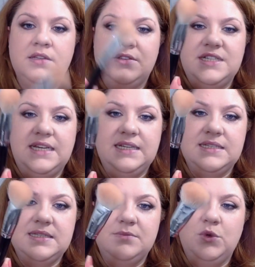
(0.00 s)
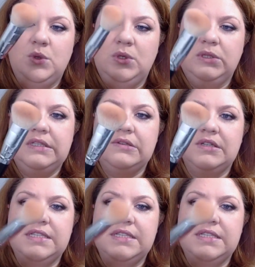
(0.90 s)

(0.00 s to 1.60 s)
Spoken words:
So I take a small sort of